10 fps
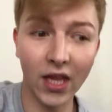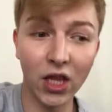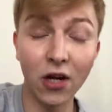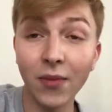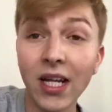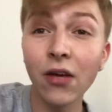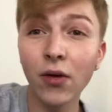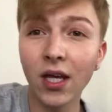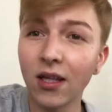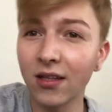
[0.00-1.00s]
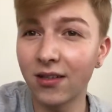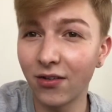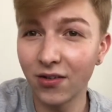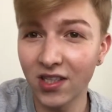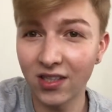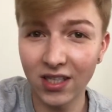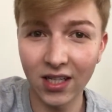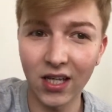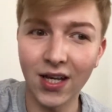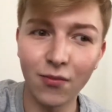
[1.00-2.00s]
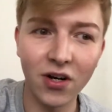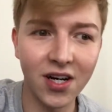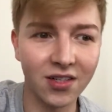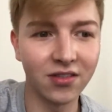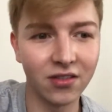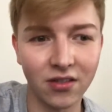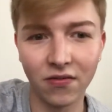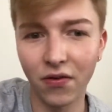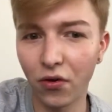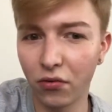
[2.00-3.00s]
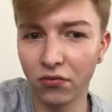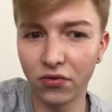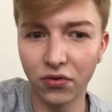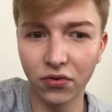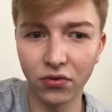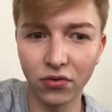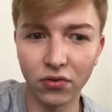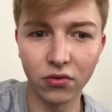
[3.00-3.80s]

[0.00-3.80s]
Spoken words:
Normally we can't use it in cameras, phones,